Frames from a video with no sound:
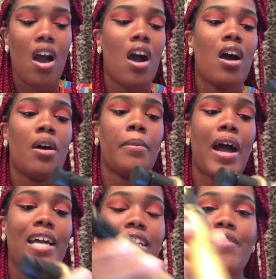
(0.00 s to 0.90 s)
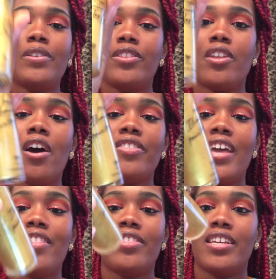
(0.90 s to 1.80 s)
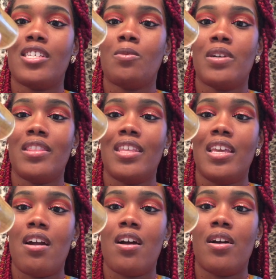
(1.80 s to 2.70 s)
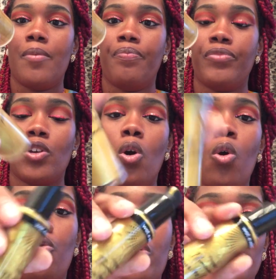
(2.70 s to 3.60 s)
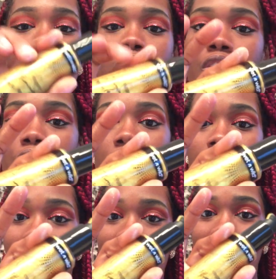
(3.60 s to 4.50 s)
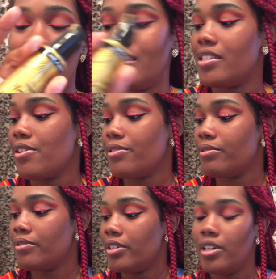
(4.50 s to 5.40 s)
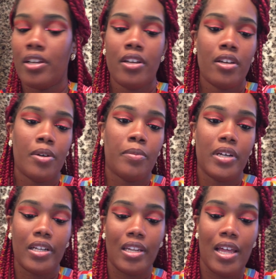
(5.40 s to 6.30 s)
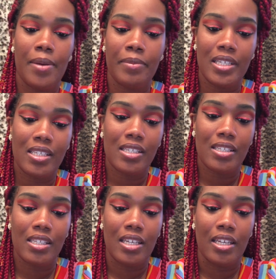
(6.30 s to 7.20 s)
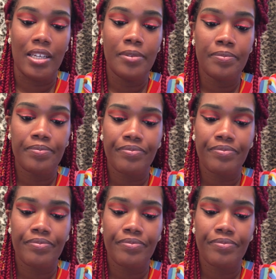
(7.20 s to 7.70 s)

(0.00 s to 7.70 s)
Um, I definitely thought that this one, the um, Gold Rush, would look good on my skin tone. But let me see.